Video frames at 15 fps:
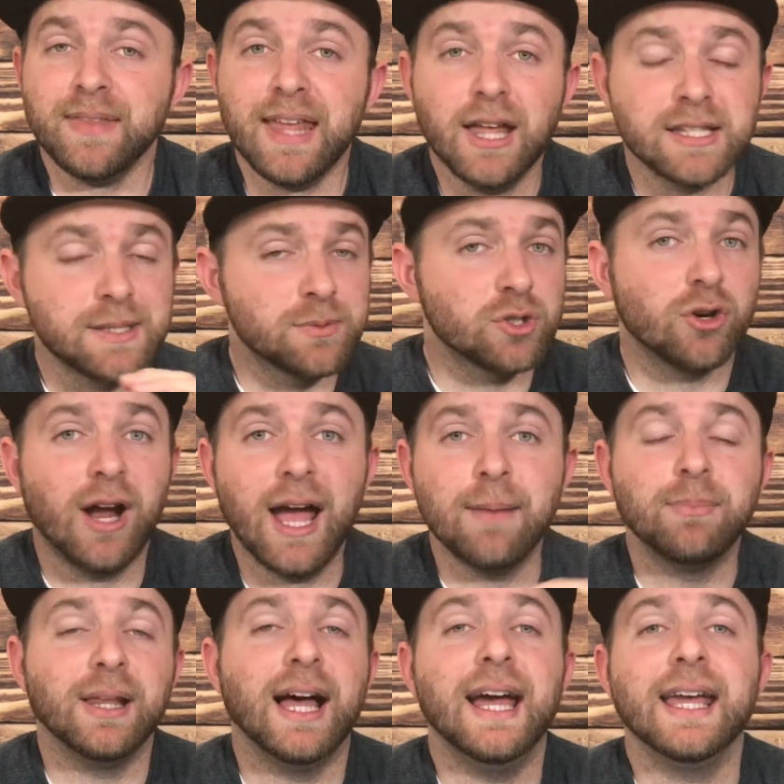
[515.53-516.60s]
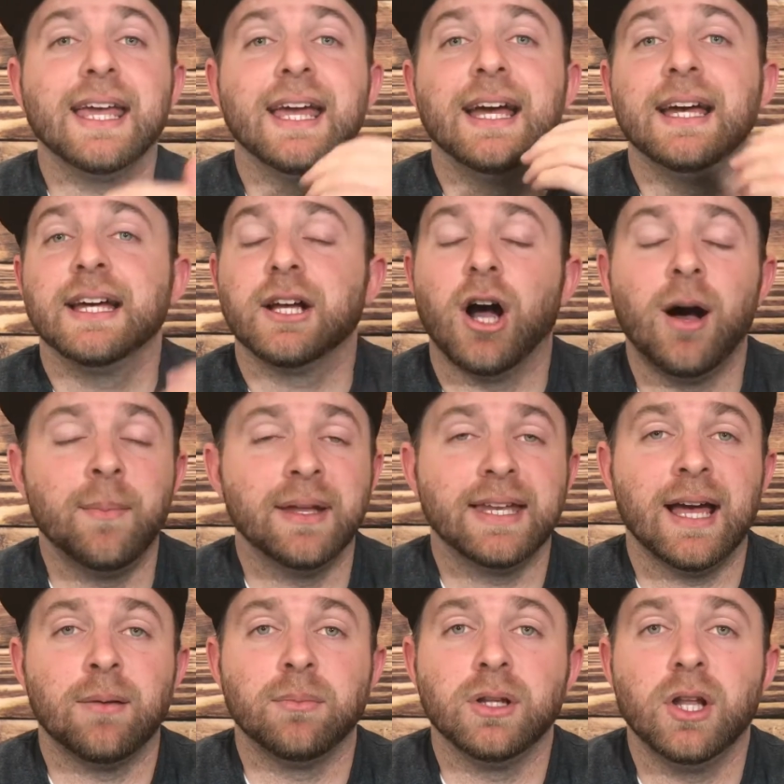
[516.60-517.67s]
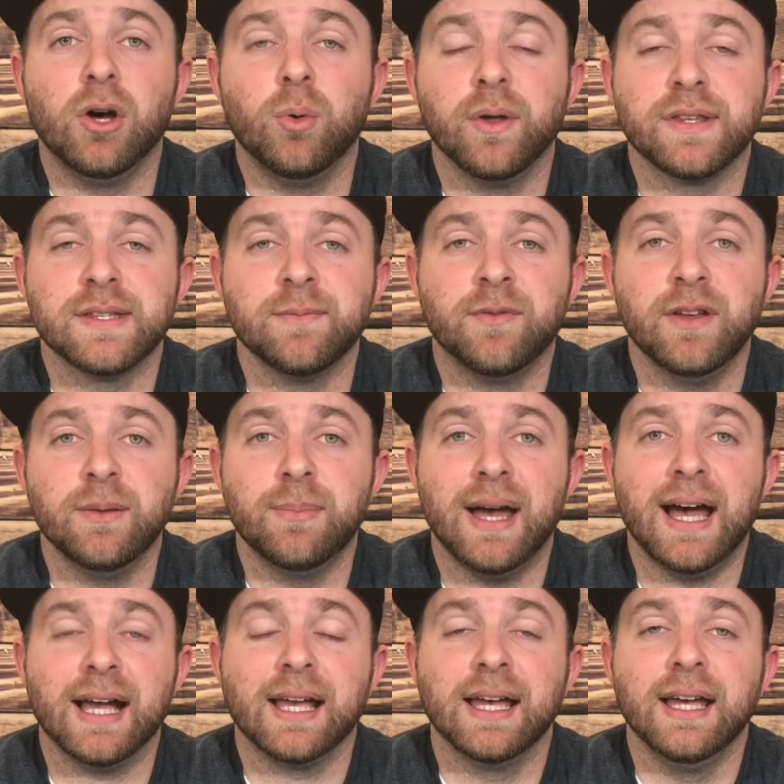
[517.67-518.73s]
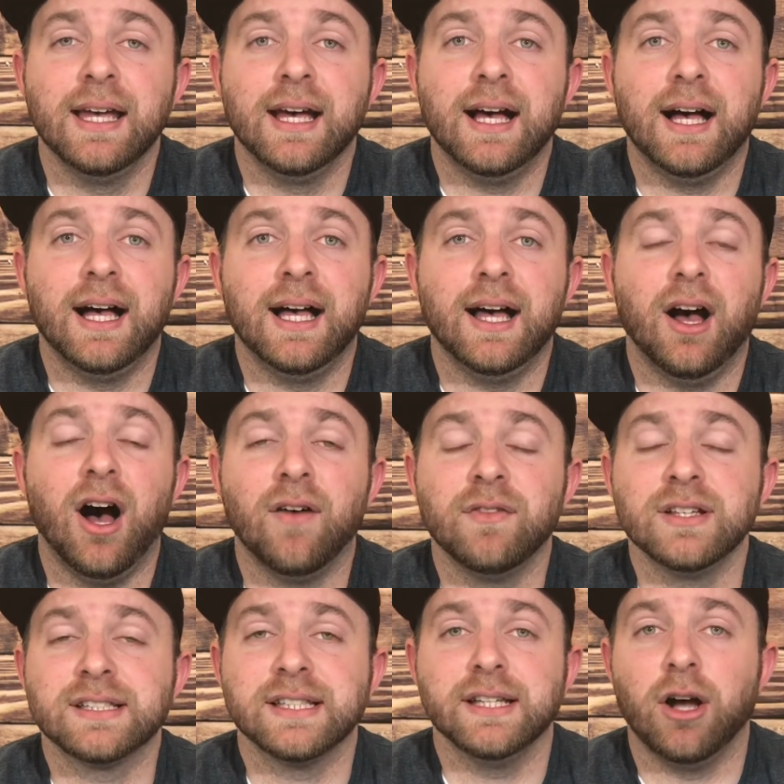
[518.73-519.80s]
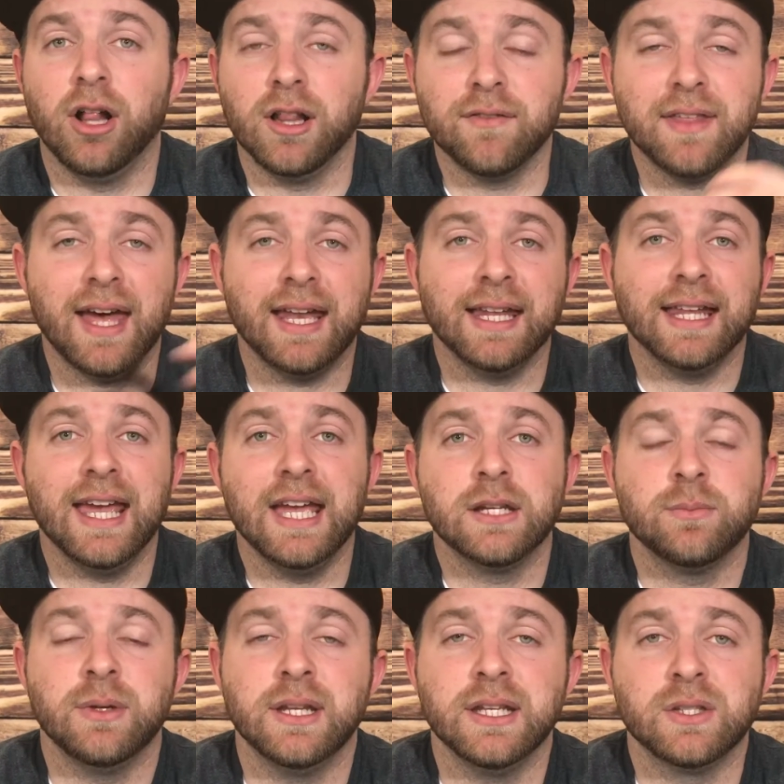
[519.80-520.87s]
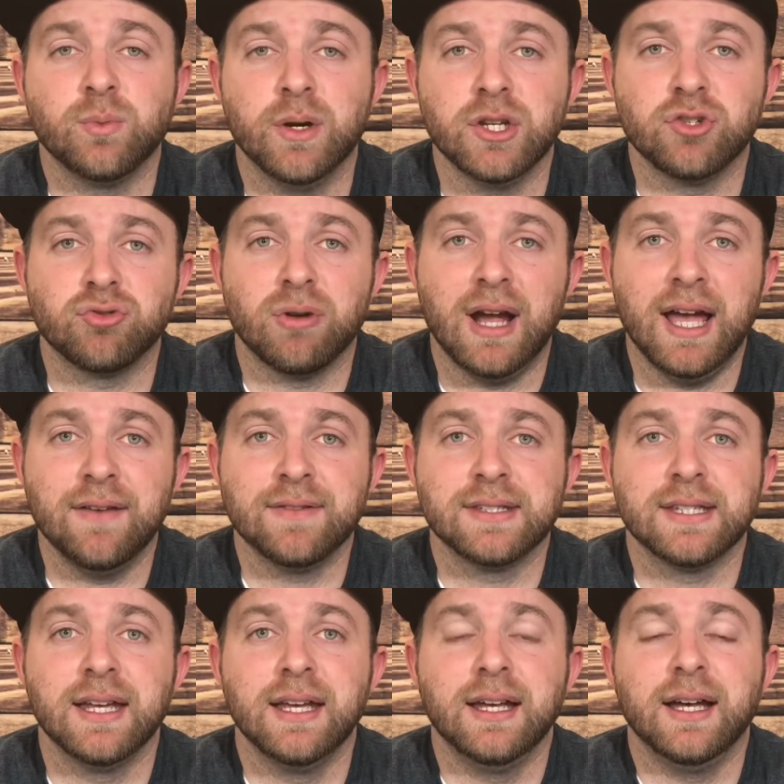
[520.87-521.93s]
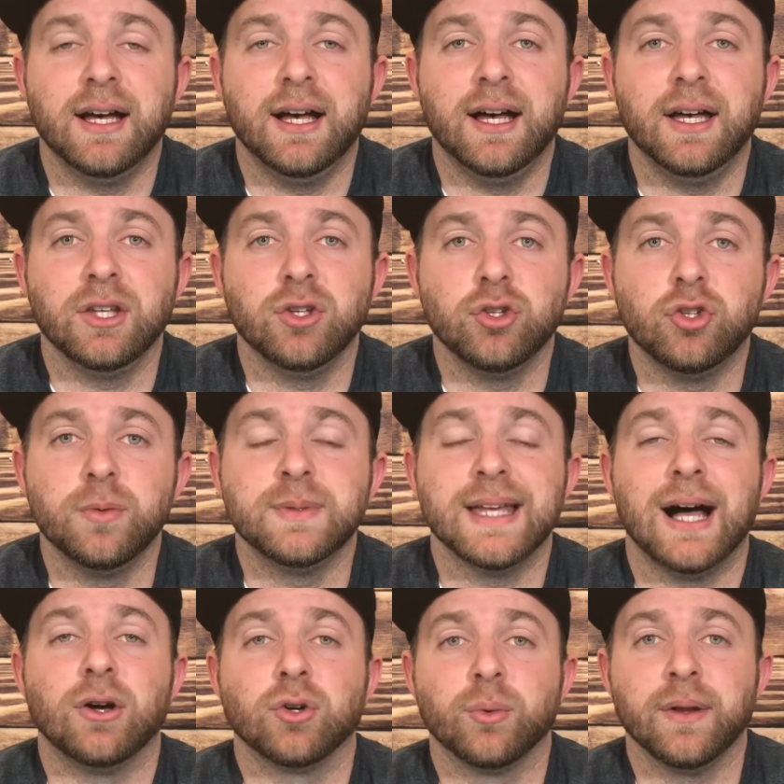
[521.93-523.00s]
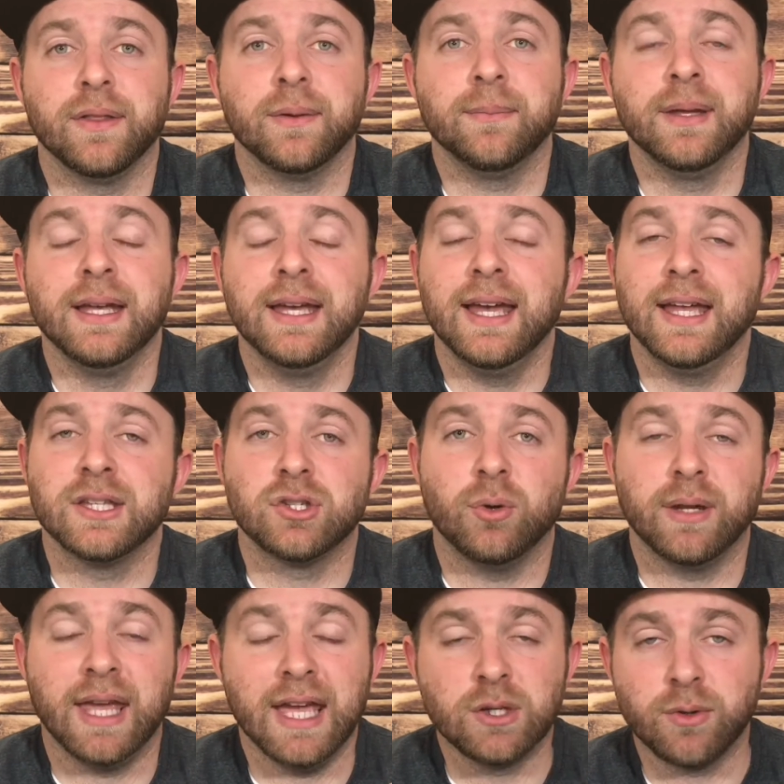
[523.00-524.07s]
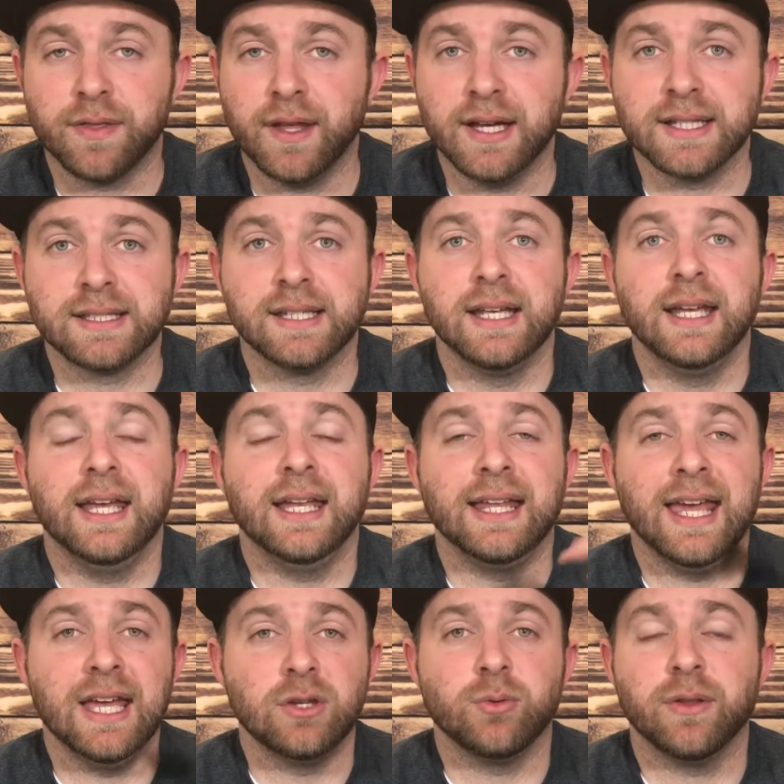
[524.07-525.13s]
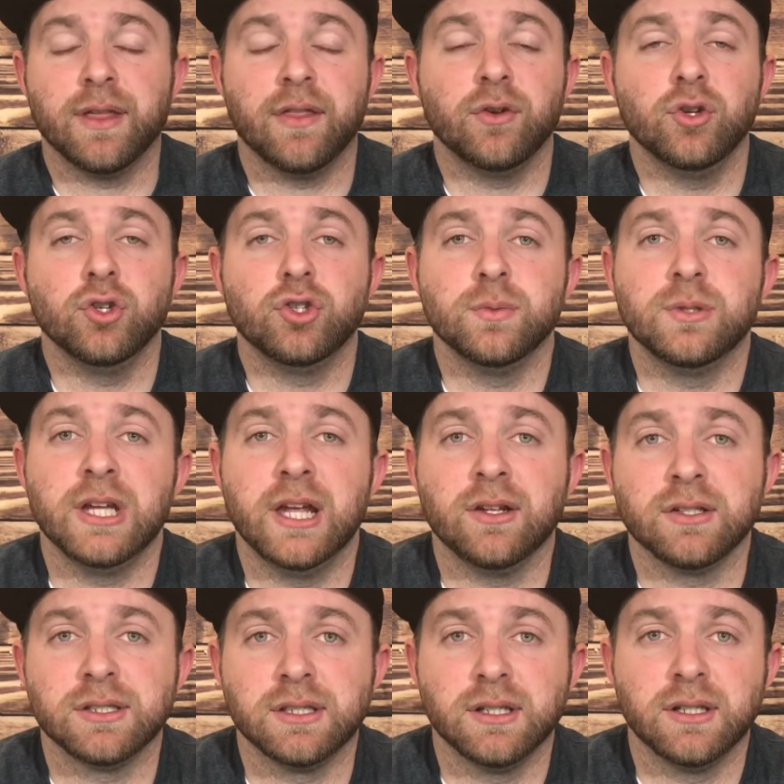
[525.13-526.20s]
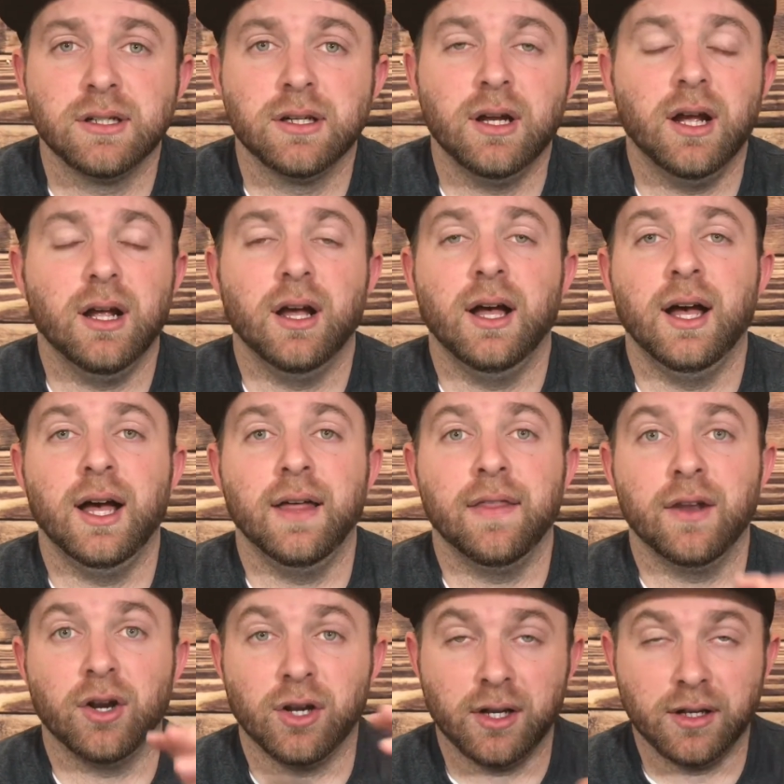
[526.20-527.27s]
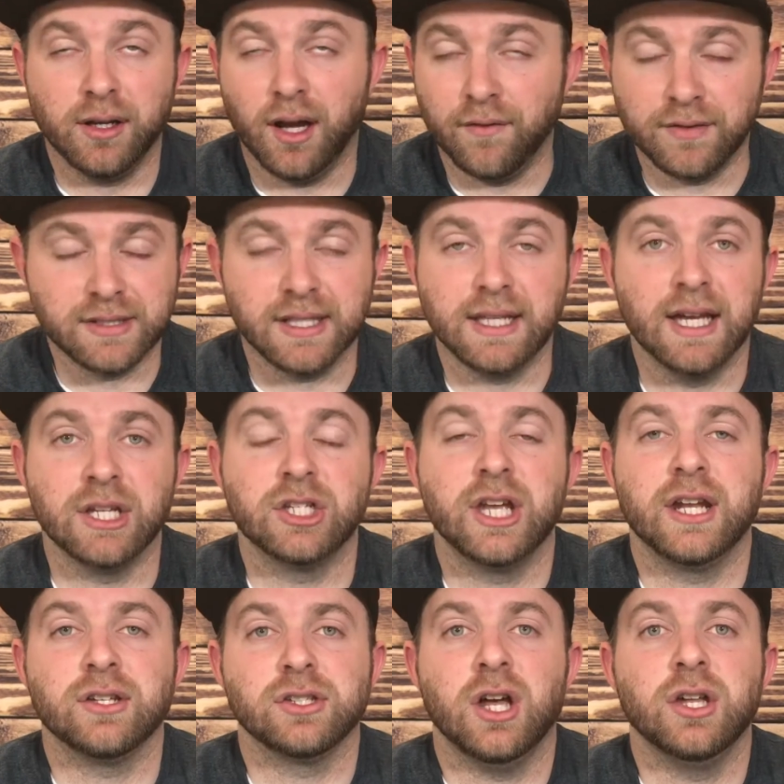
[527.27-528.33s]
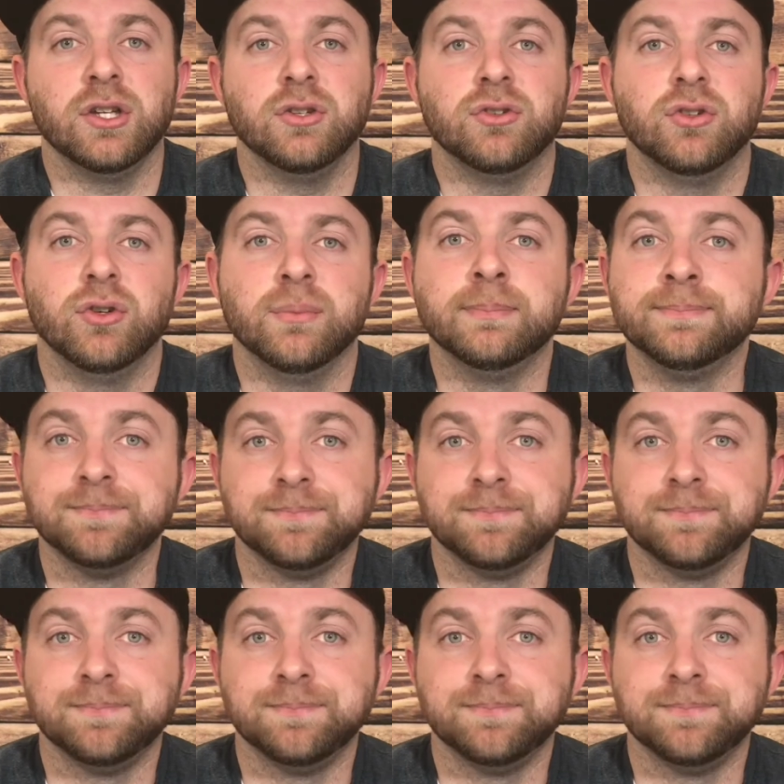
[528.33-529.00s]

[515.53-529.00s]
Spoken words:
Subscribe, like, comment down below with some feedback. Obviously, all of that engagement is what drives YouTube's algorithm. And so engage with us, engage with other YouTube channels that are obviously gun channels on YouTube,